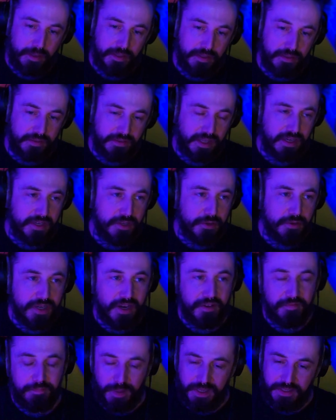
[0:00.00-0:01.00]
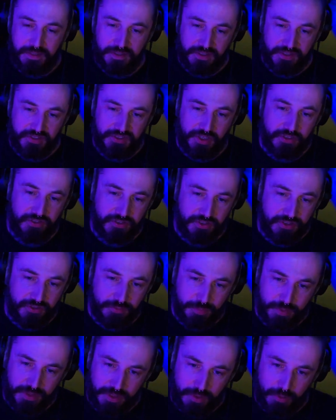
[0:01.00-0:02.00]
then you can have better
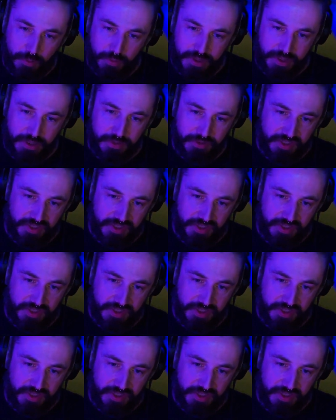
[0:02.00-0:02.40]
discussions with the audio